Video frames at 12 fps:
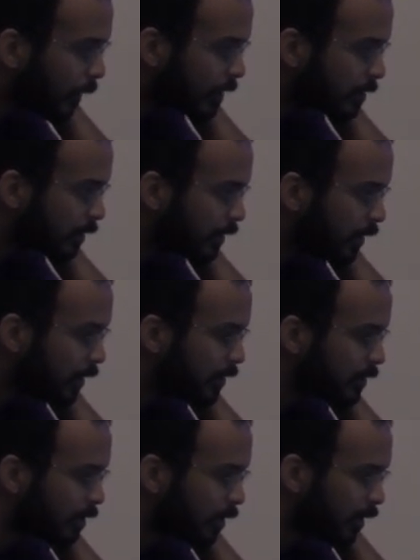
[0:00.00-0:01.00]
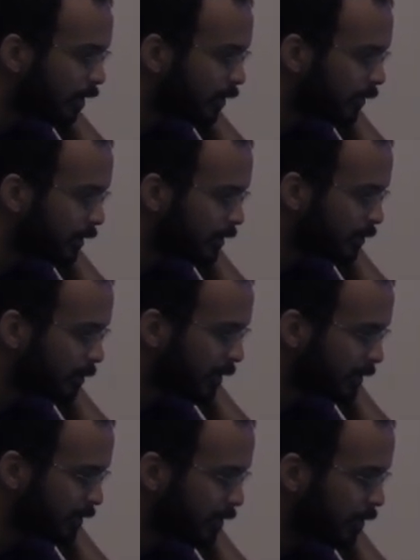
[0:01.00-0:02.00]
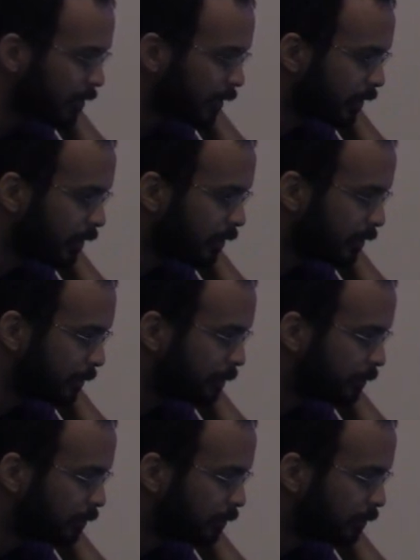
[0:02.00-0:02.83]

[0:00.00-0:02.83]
okay, so then these are all the things that we basically overload